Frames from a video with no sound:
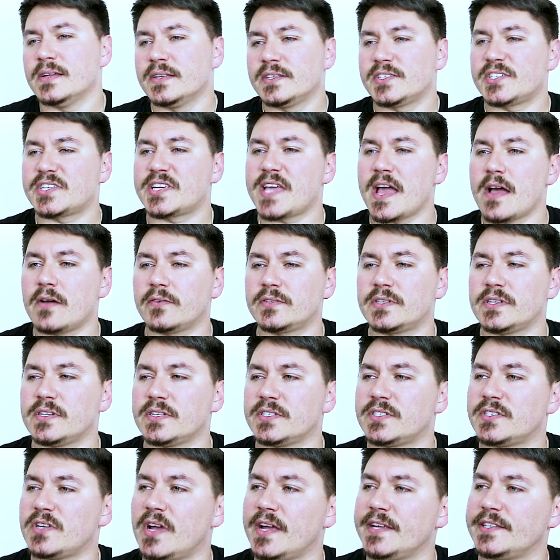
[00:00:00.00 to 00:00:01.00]
Scale to
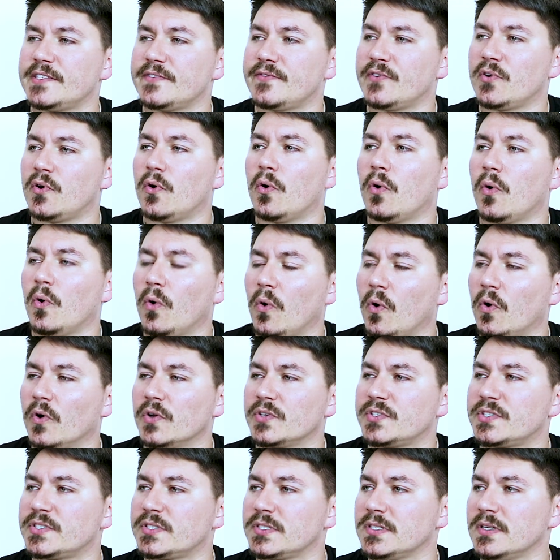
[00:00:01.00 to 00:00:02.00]
the size of a
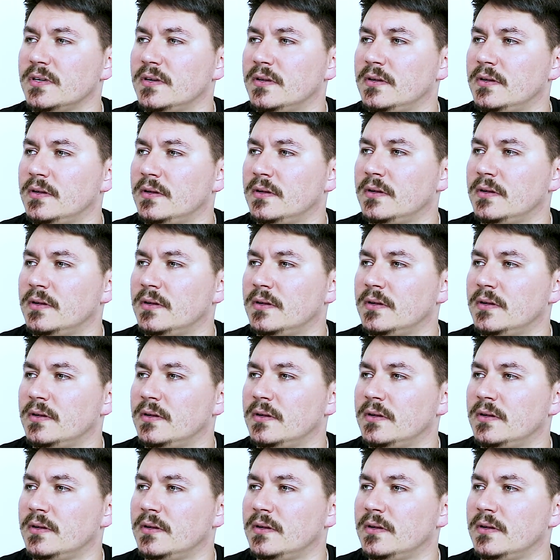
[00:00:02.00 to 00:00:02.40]
horse.